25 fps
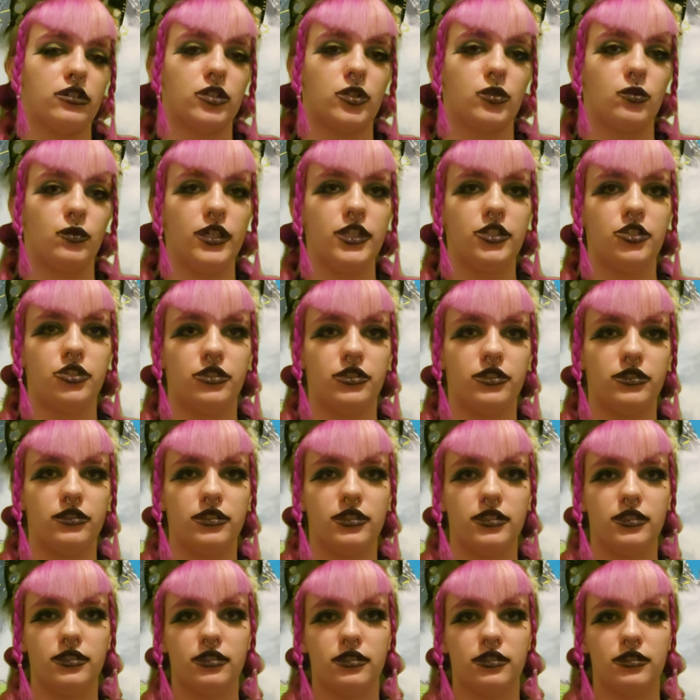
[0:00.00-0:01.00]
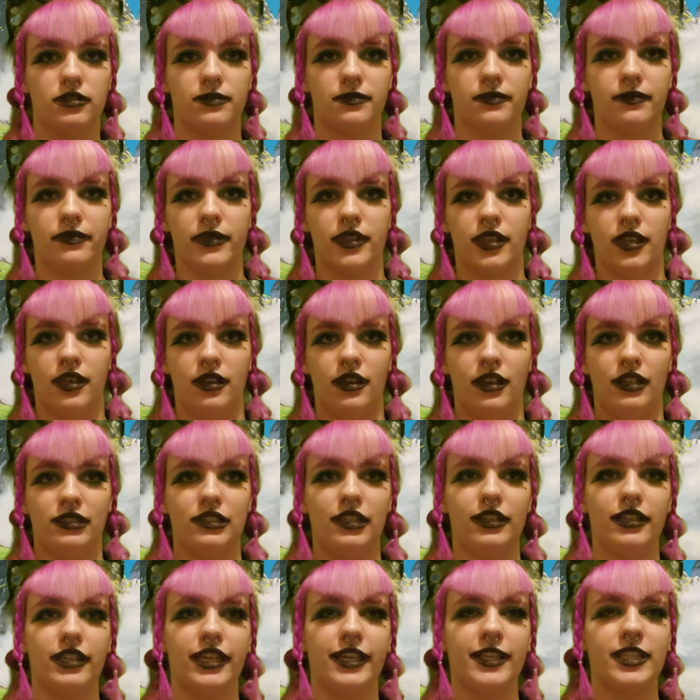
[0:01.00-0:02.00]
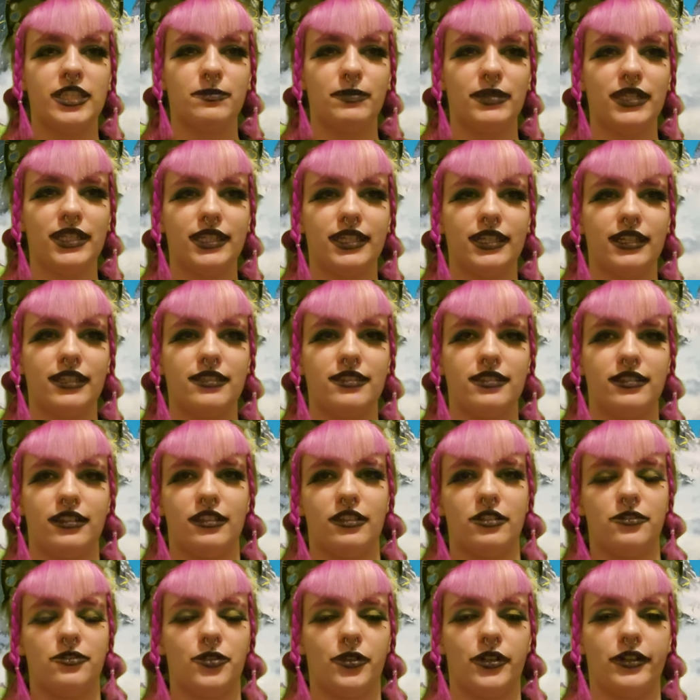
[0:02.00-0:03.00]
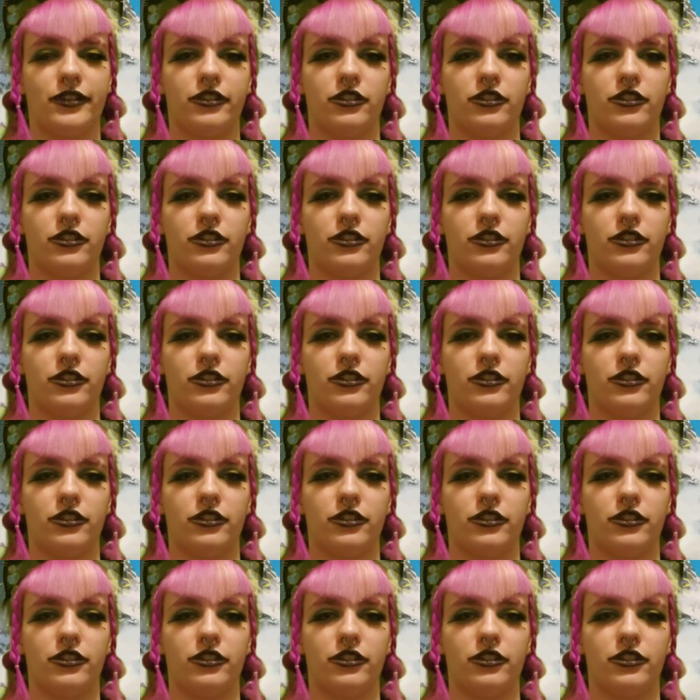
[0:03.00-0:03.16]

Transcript: her witch duties. Let kids be kids and enjoy